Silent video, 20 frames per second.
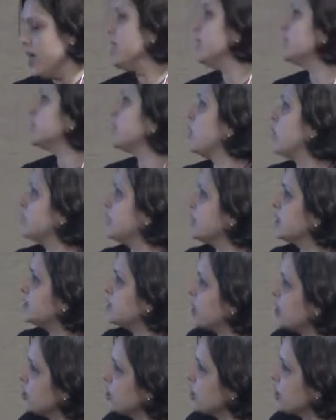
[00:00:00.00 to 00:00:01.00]
So the
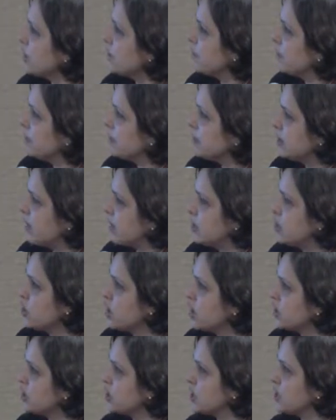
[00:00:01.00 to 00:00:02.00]
structure of these tight
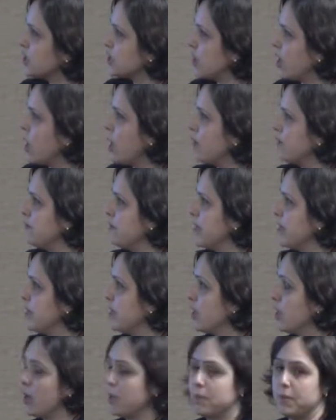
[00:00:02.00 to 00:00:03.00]
junctions are very
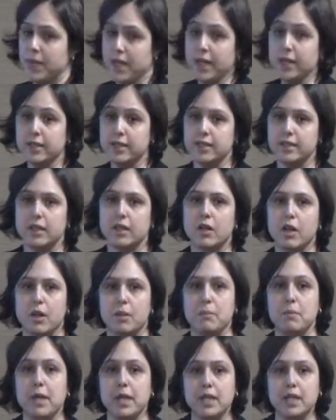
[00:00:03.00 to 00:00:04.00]
complex. There are
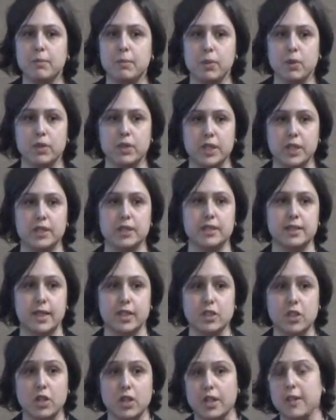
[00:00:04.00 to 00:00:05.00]
many proteins
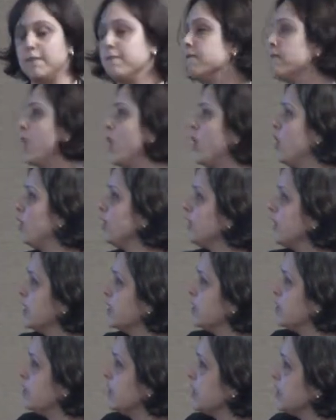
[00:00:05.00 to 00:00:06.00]
that are involved,
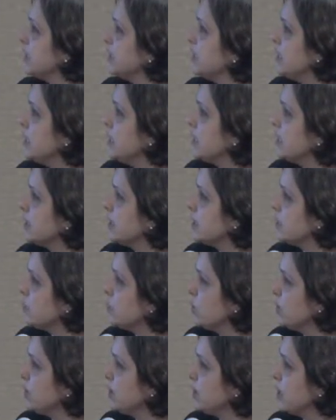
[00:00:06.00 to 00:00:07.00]
and you can see here this
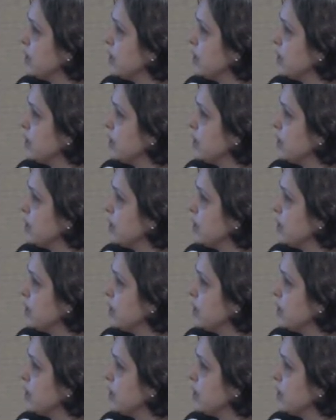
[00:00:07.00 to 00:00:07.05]
would be the